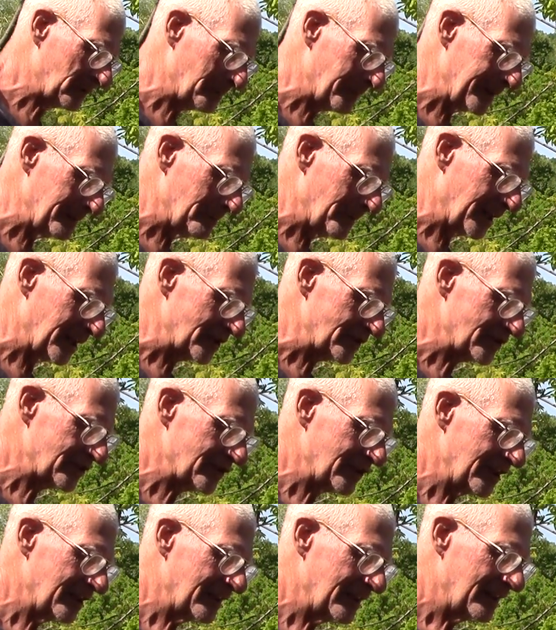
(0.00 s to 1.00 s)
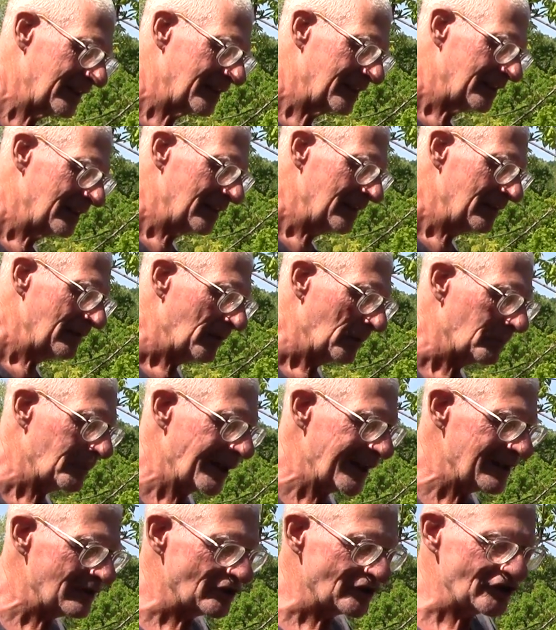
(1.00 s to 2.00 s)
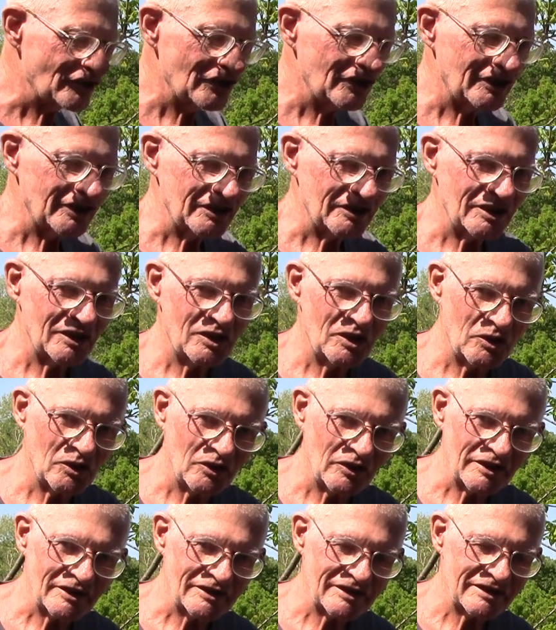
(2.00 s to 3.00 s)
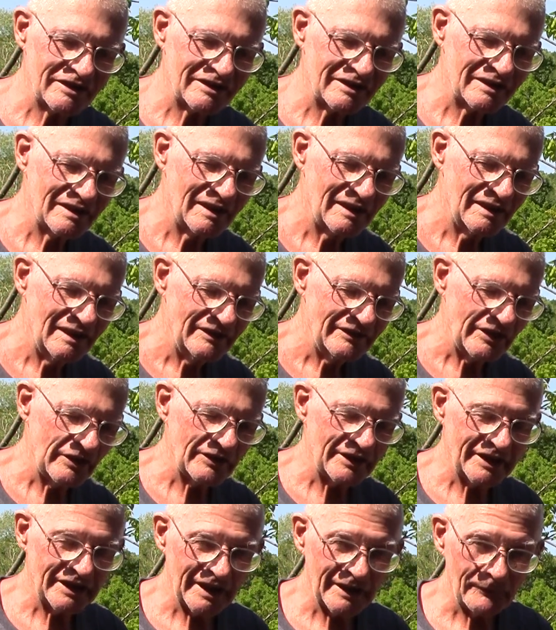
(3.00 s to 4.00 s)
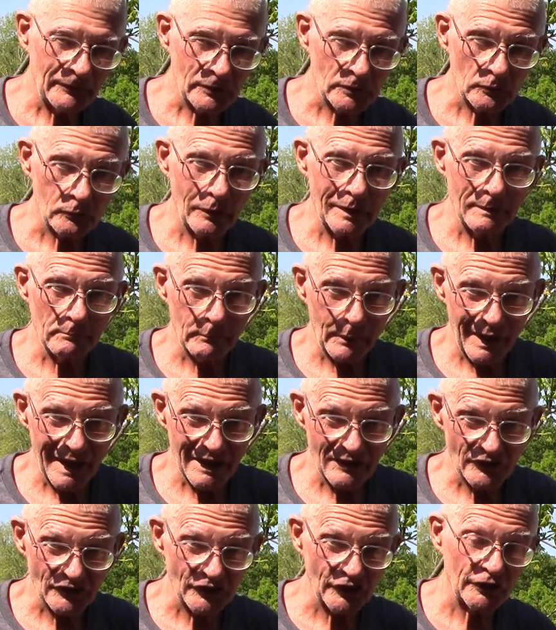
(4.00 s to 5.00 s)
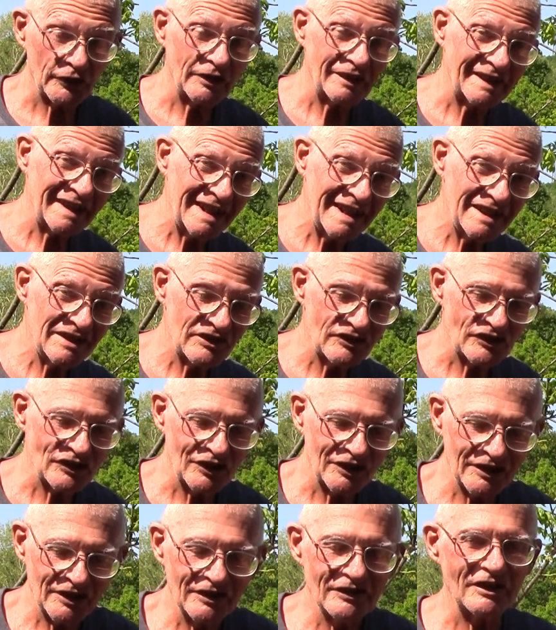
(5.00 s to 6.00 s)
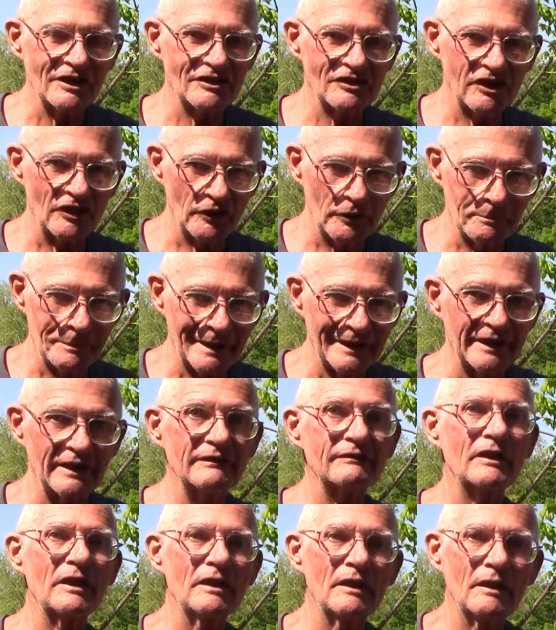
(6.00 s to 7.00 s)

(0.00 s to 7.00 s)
to be much. The brown sugar, of course, the only difference between brown sugar and cane sugar, there's a little bit of